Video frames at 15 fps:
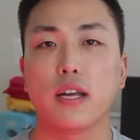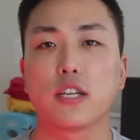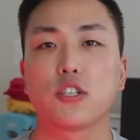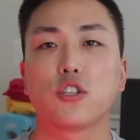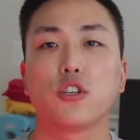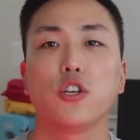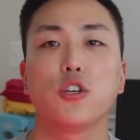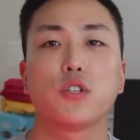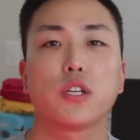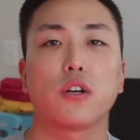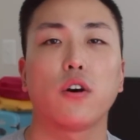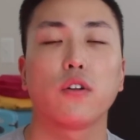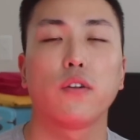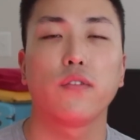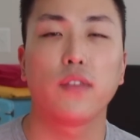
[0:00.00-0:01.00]
is to use it
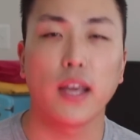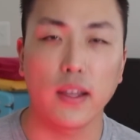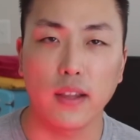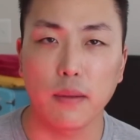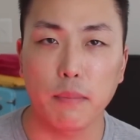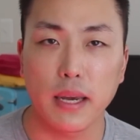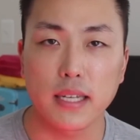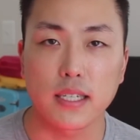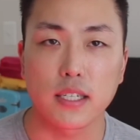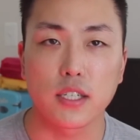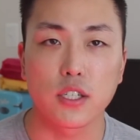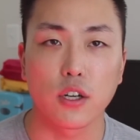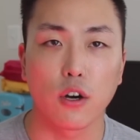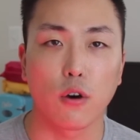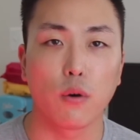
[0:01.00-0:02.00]
on a daily
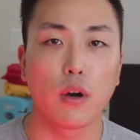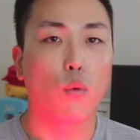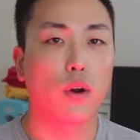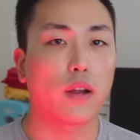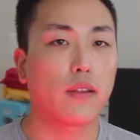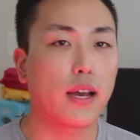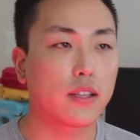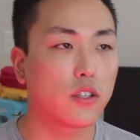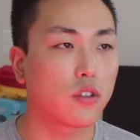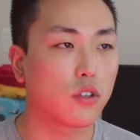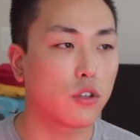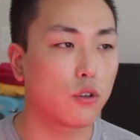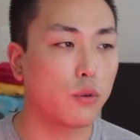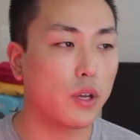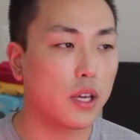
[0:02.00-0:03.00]
basis. So what I like to
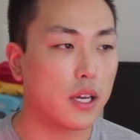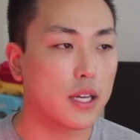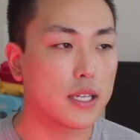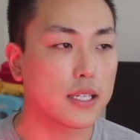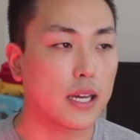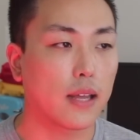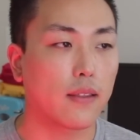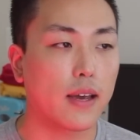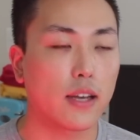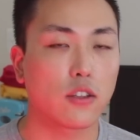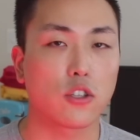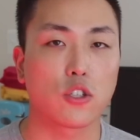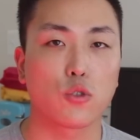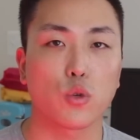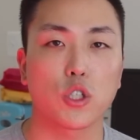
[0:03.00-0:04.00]
do is I
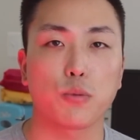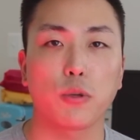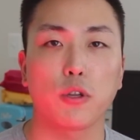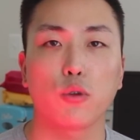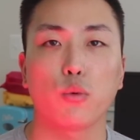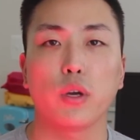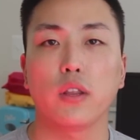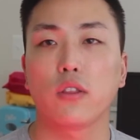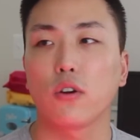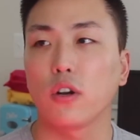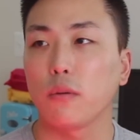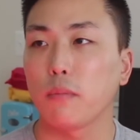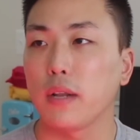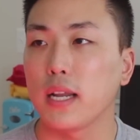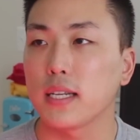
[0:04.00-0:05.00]
like to switch between
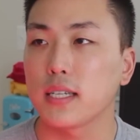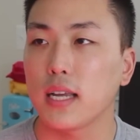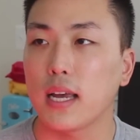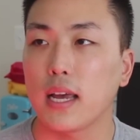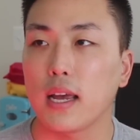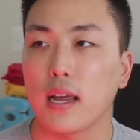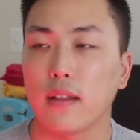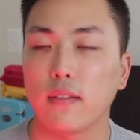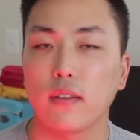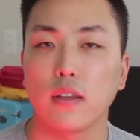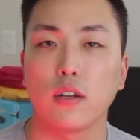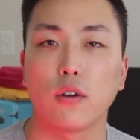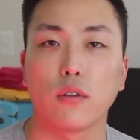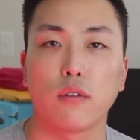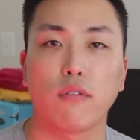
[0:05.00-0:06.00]
30 minutes and,
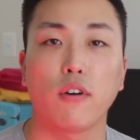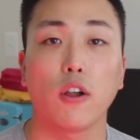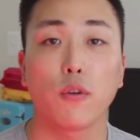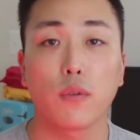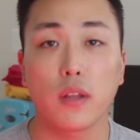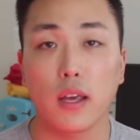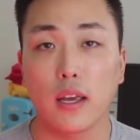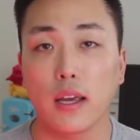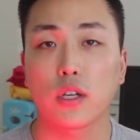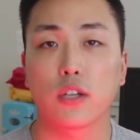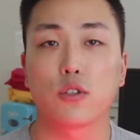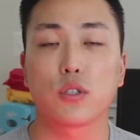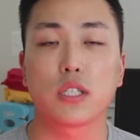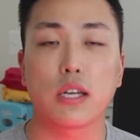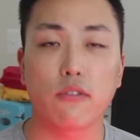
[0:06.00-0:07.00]
the following day I
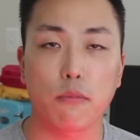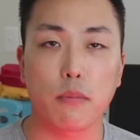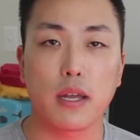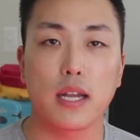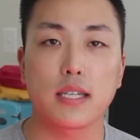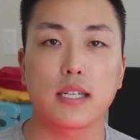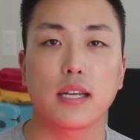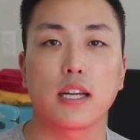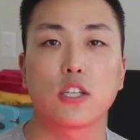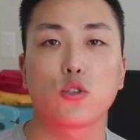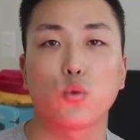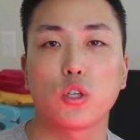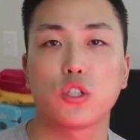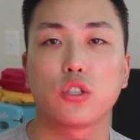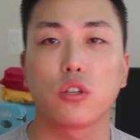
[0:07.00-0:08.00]
do 7 minutes, and I
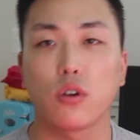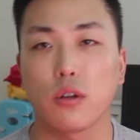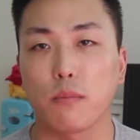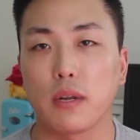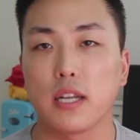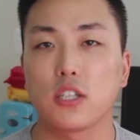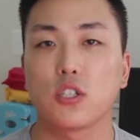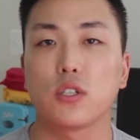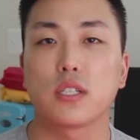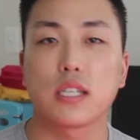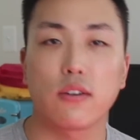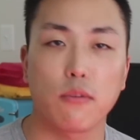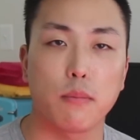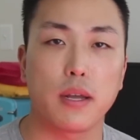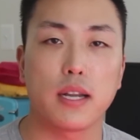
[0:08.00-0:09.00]
switch 30 minutes to
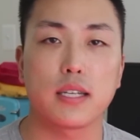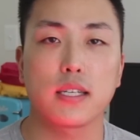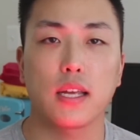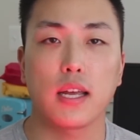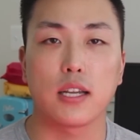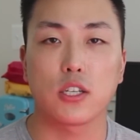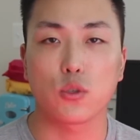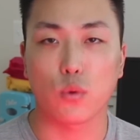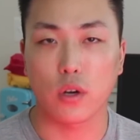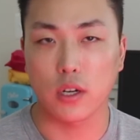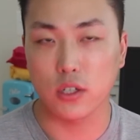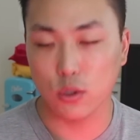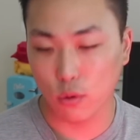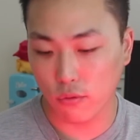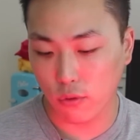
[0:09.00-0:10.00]
7 minutes, and so on and so